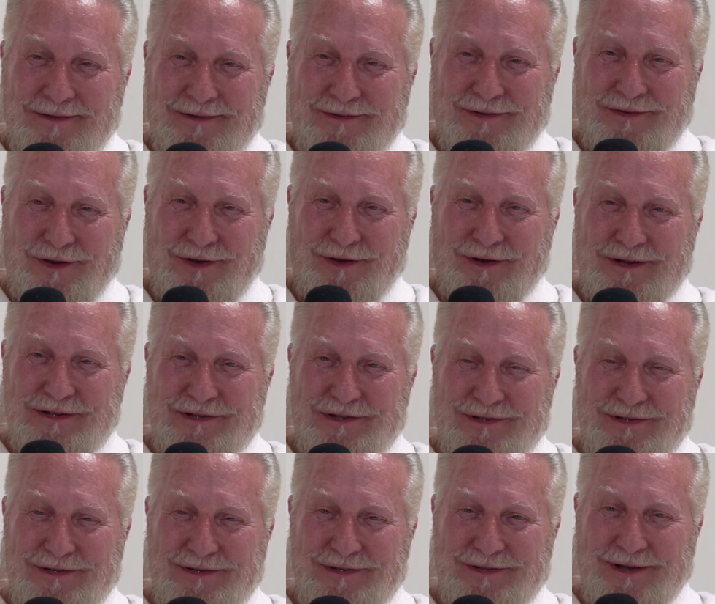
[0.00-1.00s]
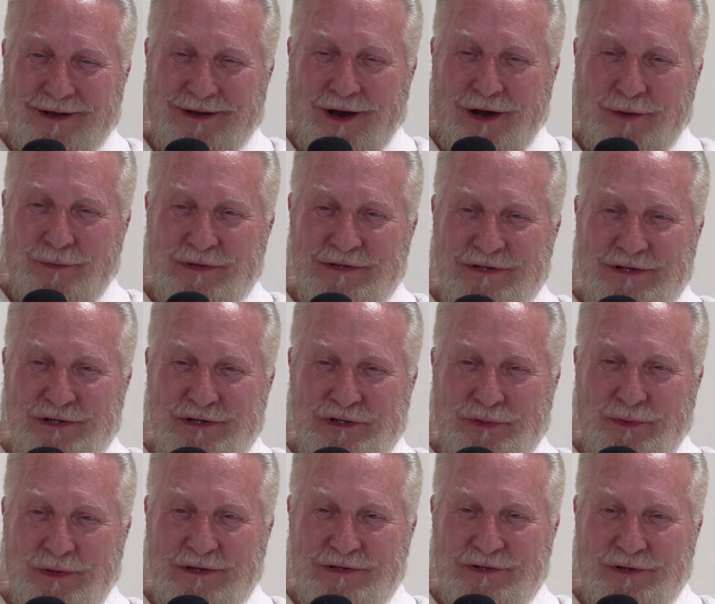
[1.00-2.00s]
Toyota Shihan was
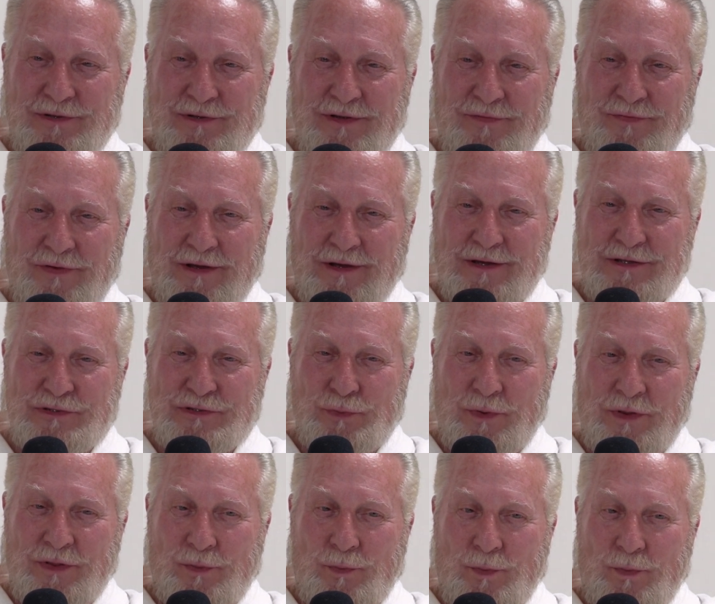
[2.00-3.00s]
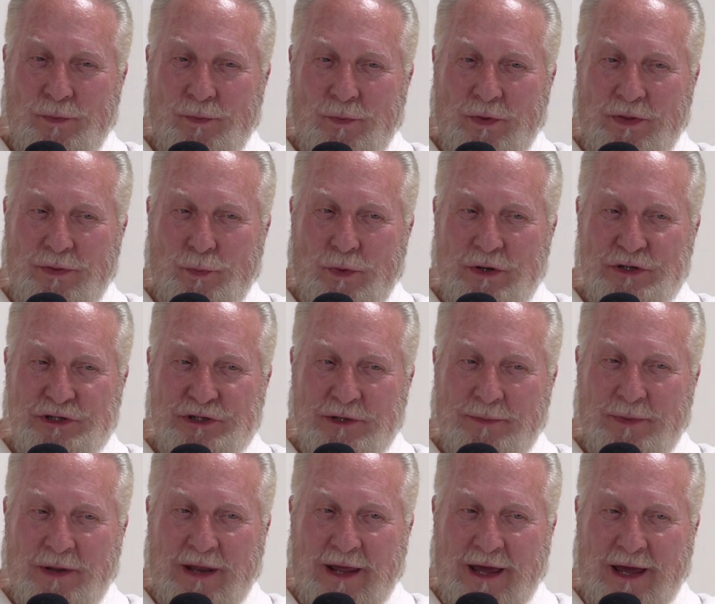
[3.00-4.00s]
issuing certificates with the
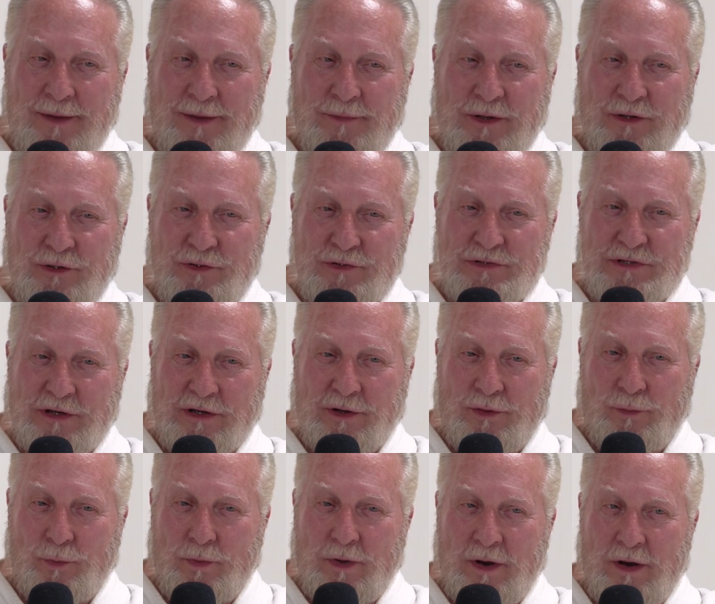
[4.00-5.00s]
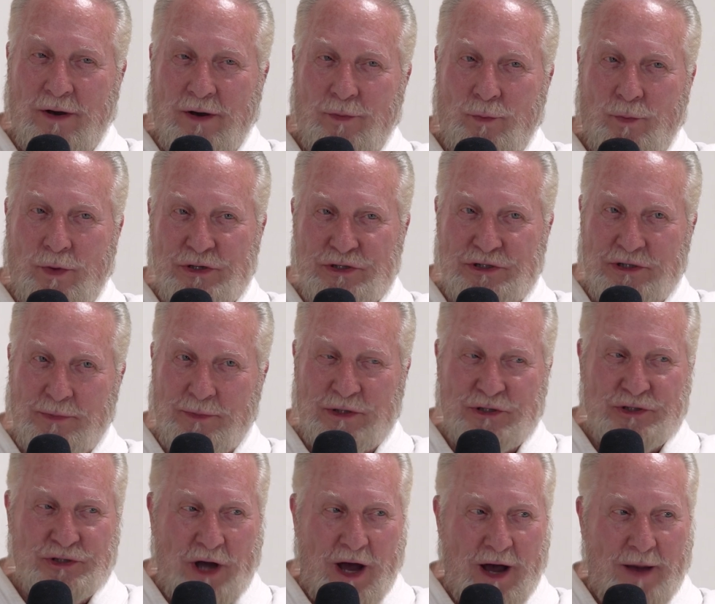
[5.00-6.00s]
Ueshiba name and using a Ueshiba
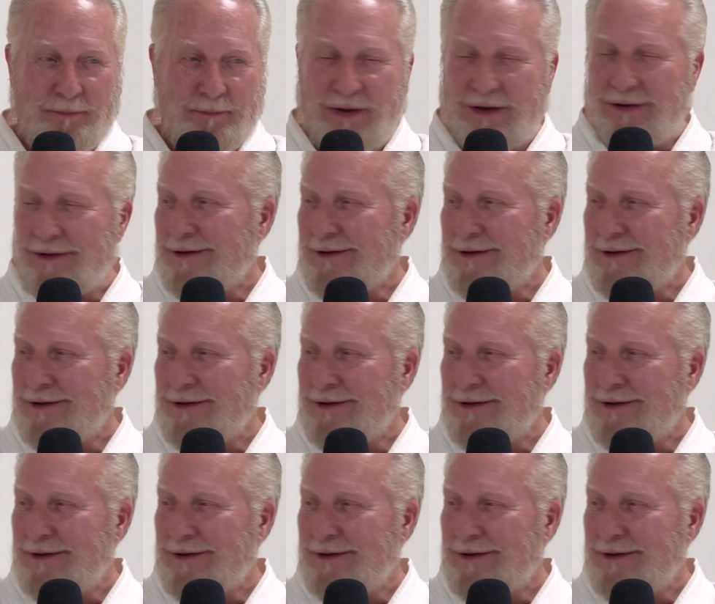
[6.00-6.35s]
chop.